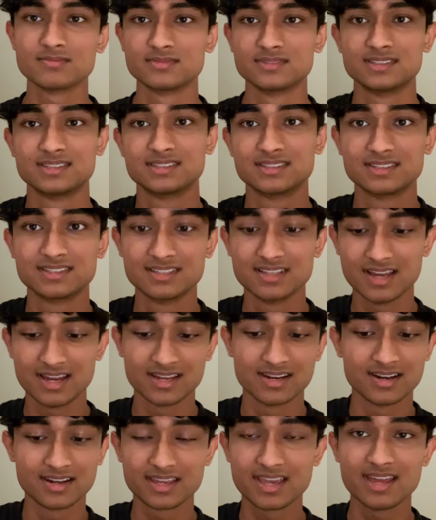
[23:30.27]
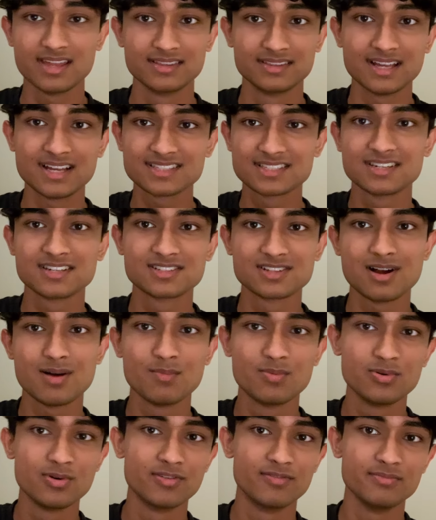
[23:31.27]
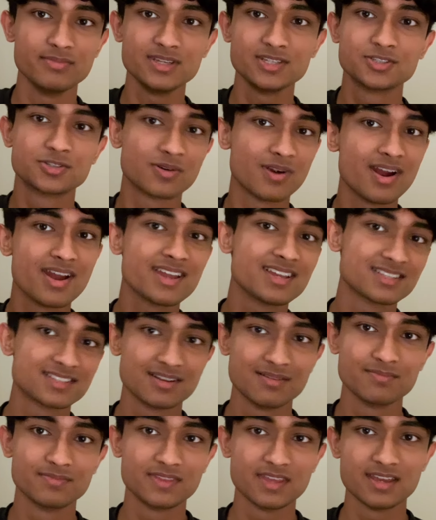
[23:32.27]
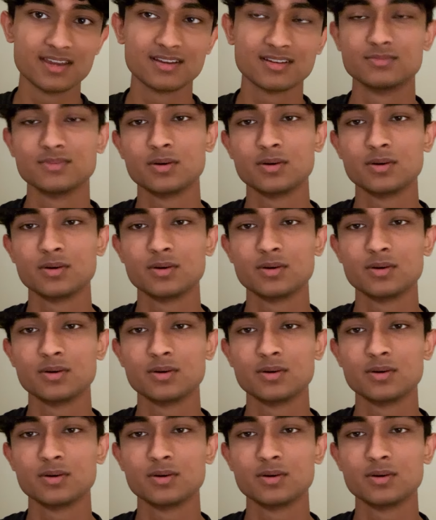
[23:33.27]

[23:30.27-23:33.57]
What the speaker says: And again, that's an example of me trying something.